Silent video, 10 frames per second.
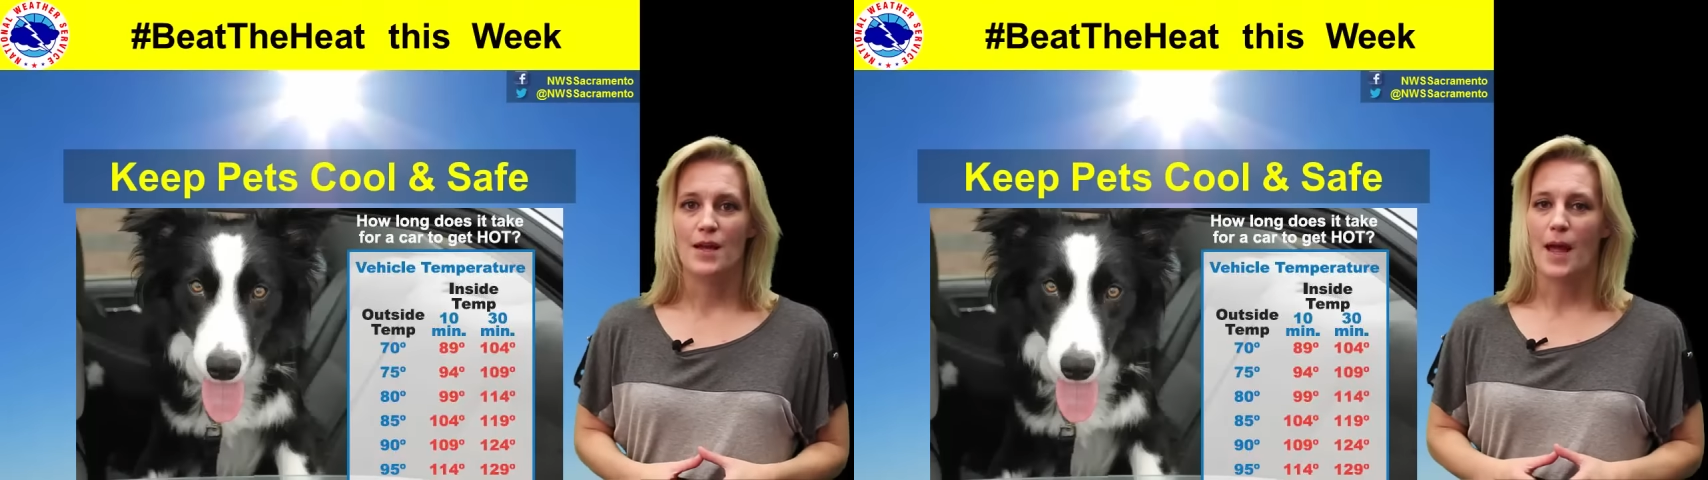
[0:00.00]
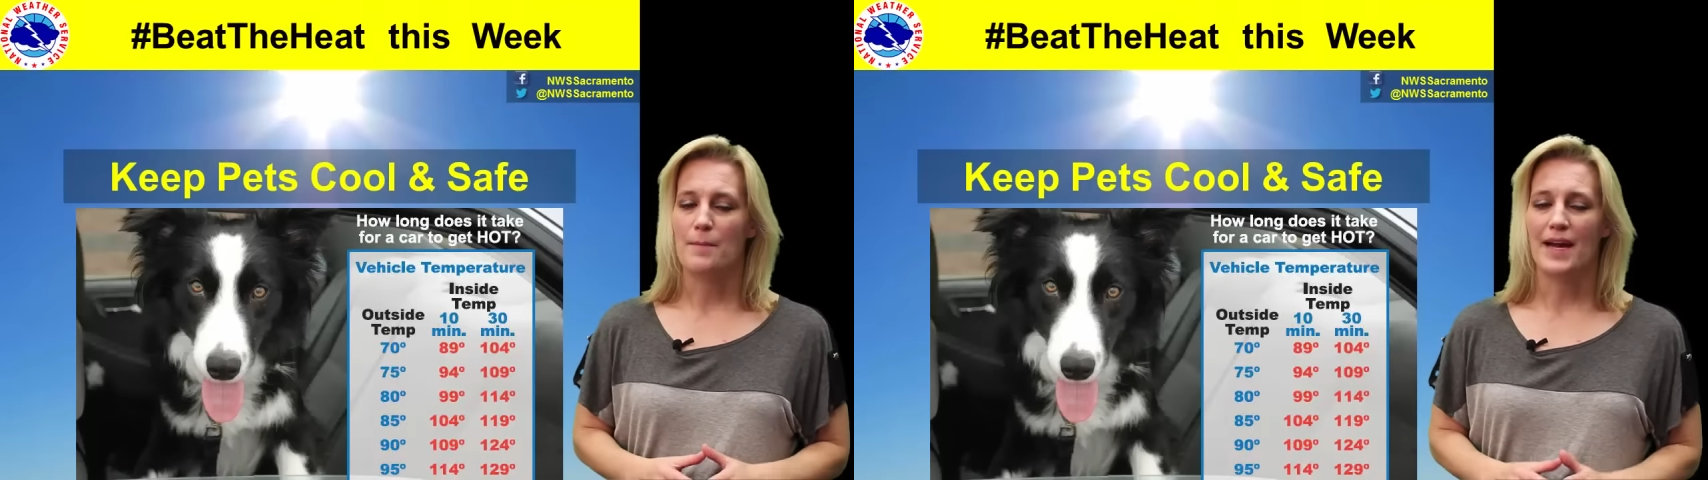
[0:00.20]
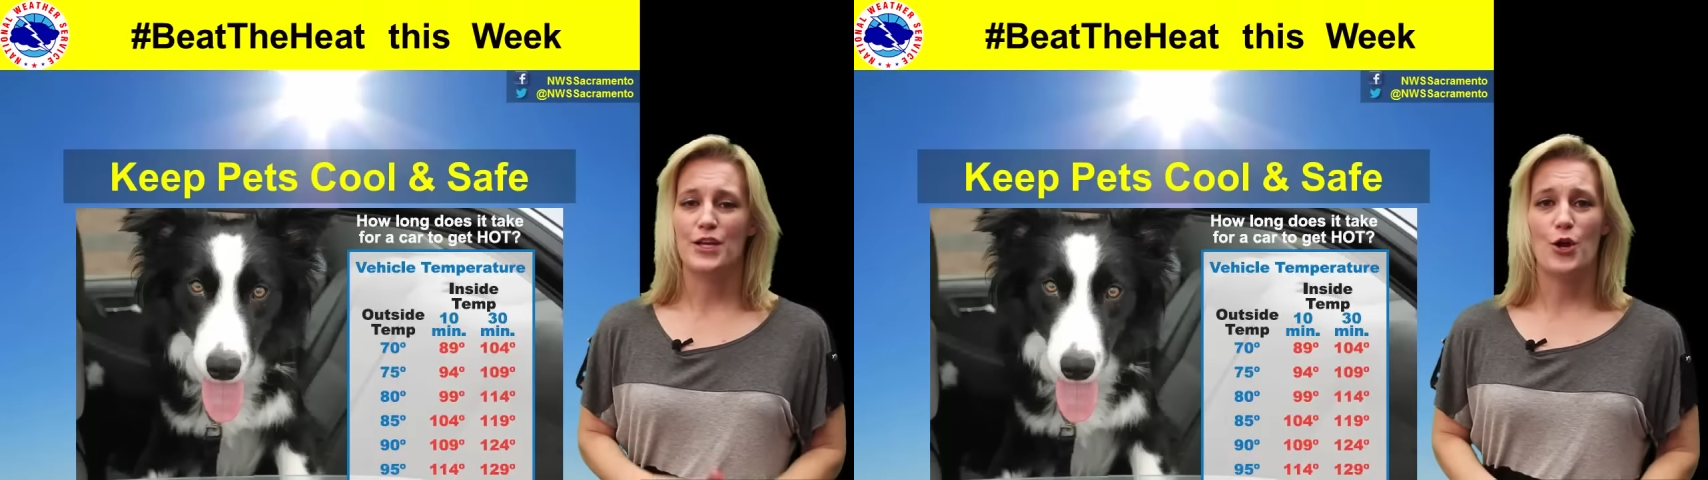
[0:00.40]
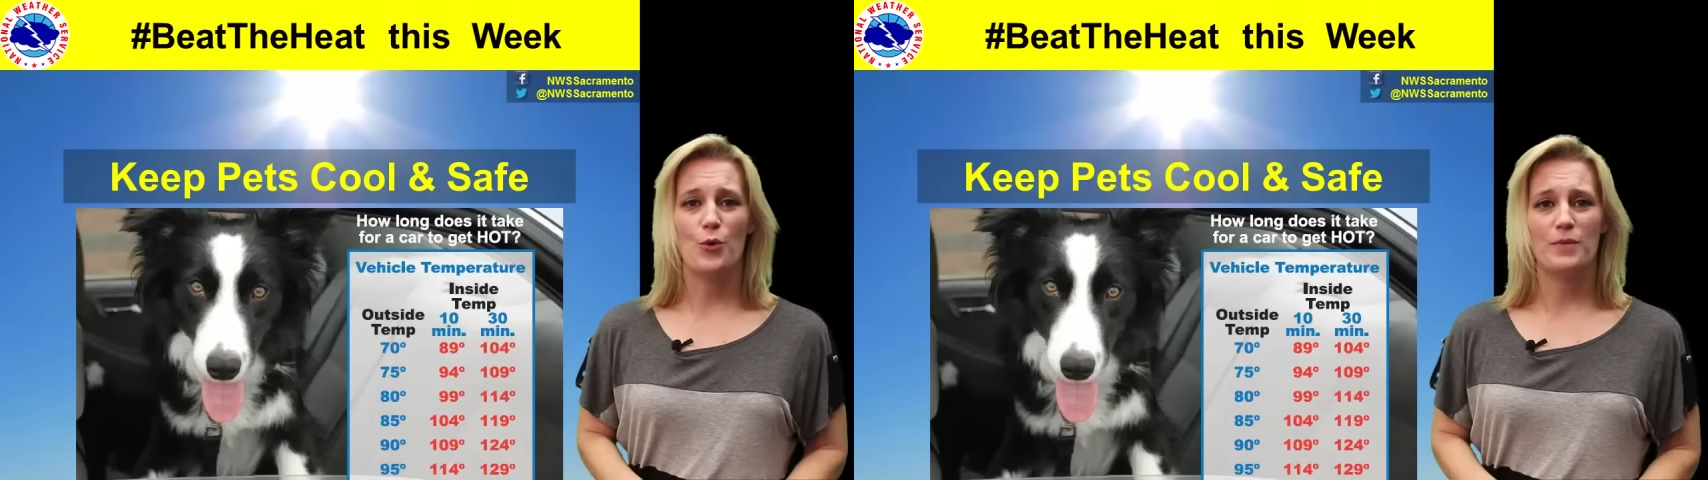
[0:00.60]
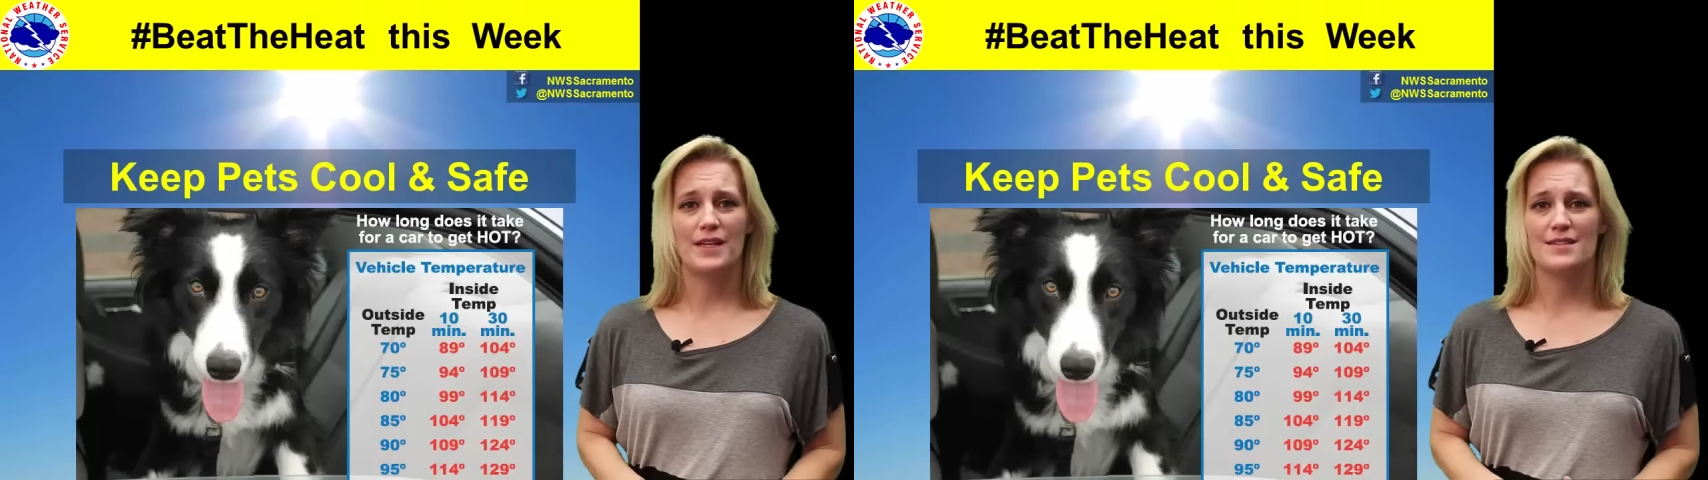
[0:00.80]
And by no
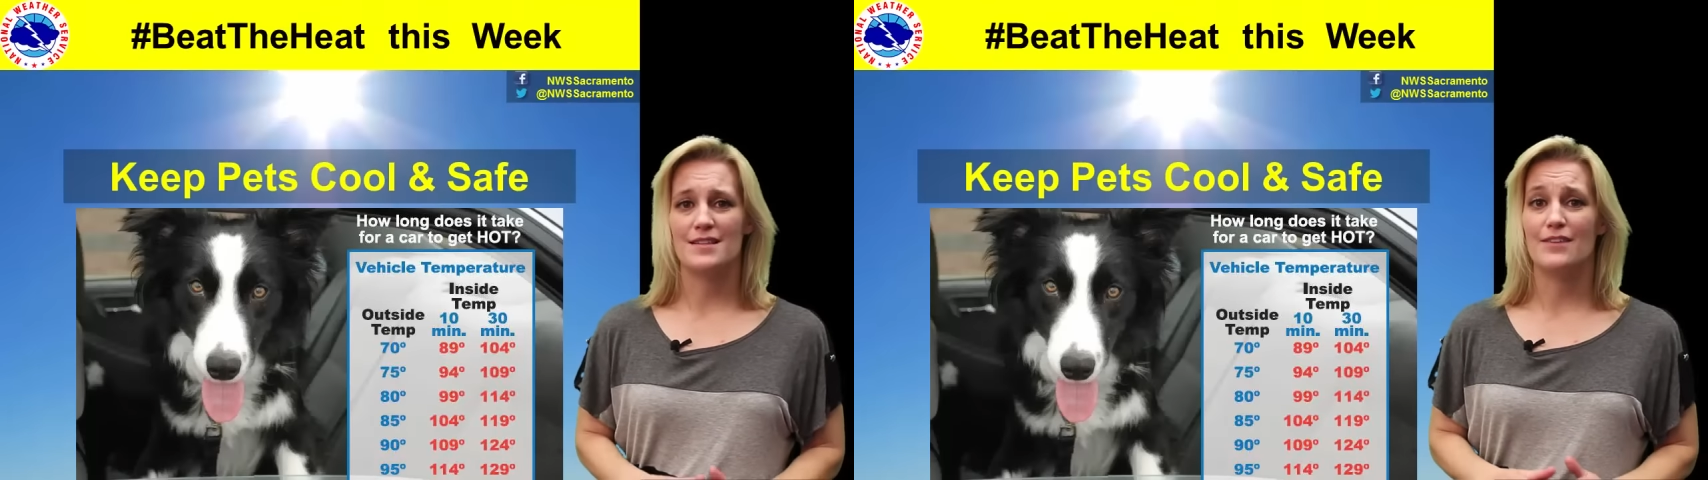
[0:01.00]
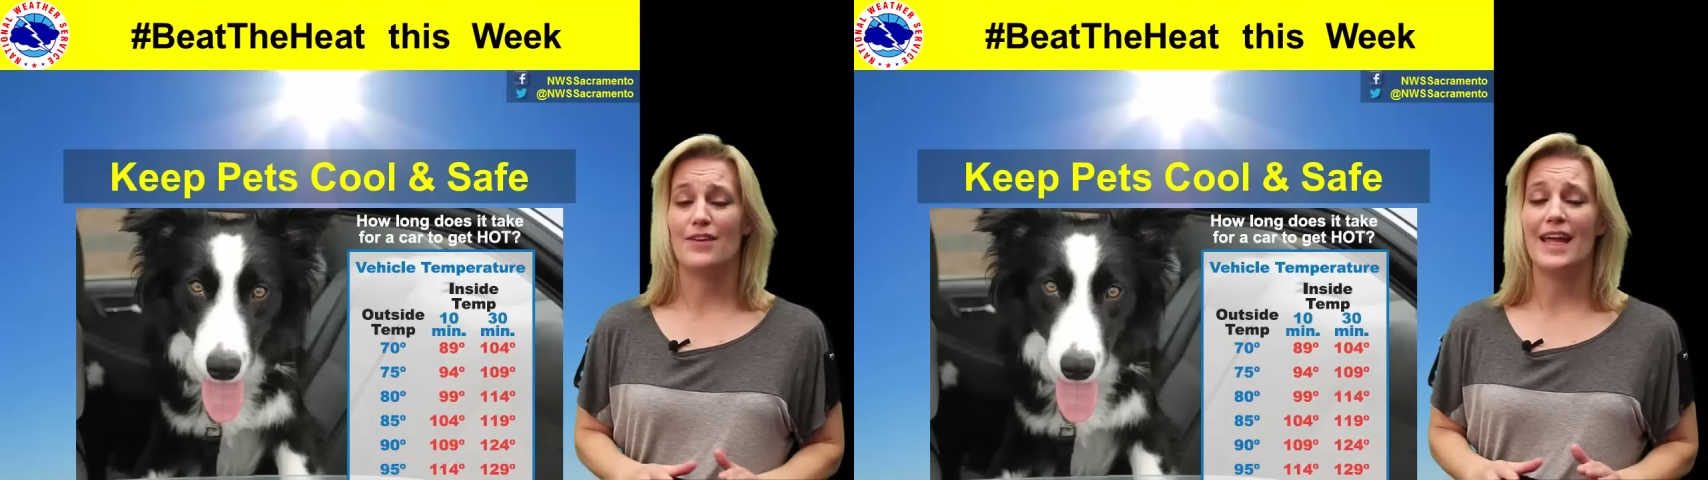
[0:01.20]
means leave